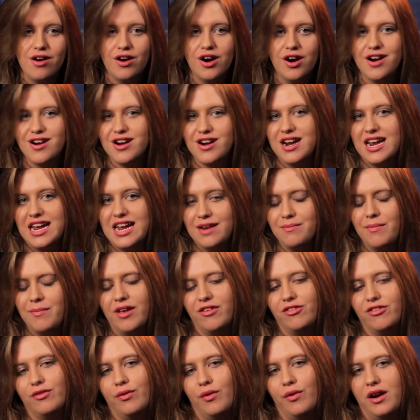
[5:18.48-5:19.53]
art picture and
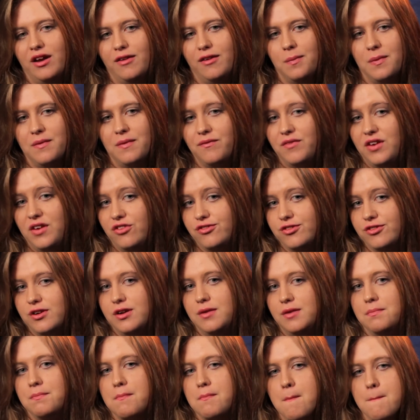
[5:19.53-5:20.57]
my story has been
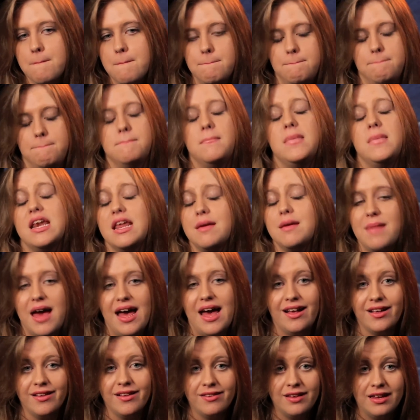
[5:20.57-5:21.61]
featured in many
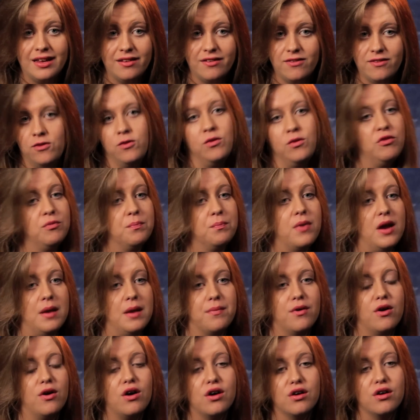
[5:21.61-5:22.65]
magazines,
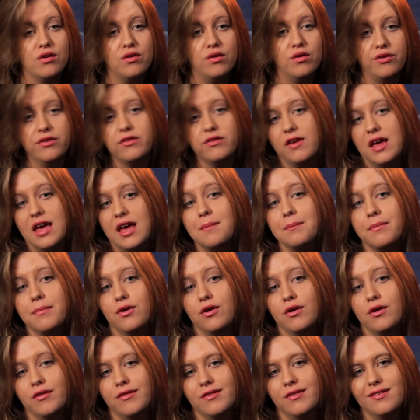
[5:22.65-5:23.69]
newspaper articles, and
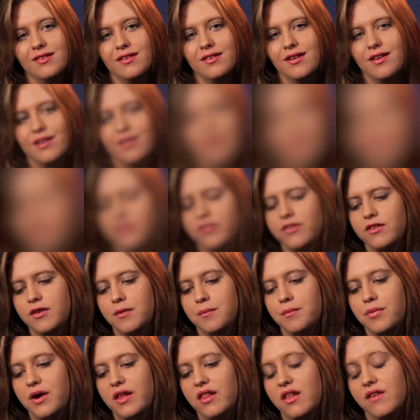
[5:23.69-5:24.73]
books. Girls Under the
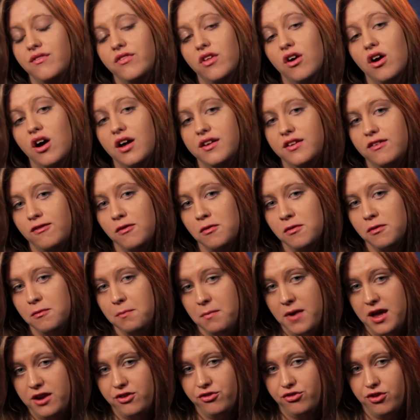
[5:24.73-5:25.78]
Umbrella of the Autism
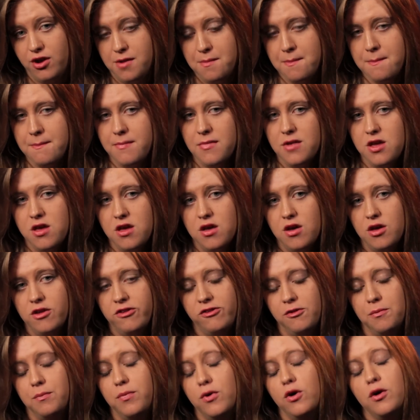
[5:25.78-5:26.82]
Spectrum
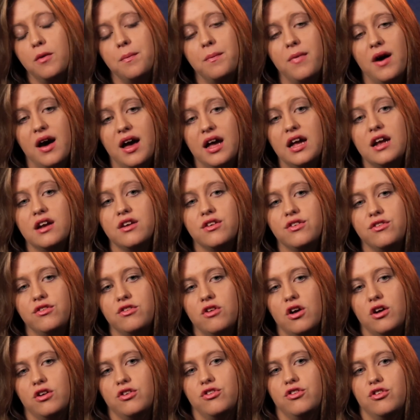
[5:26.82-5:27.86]
is a book by
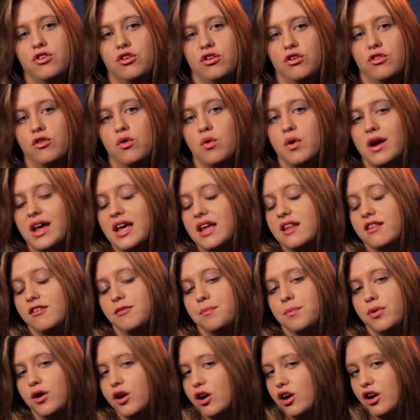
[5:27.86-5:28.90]
Dr. Lori
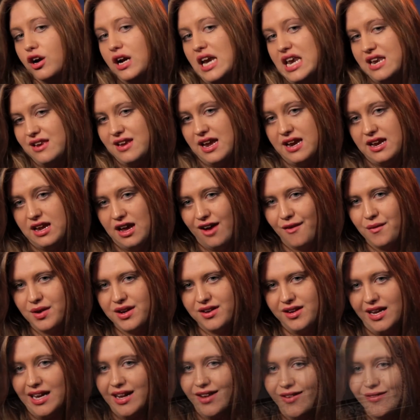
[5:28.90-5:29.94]
Ensperger and Danielle
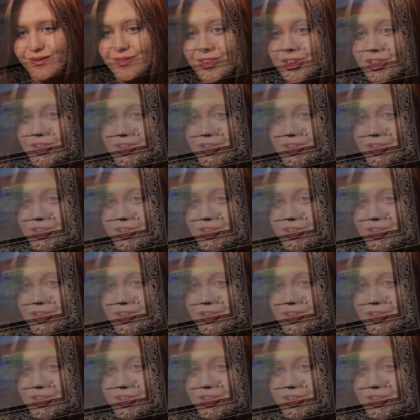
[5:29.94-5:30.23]
Wendell.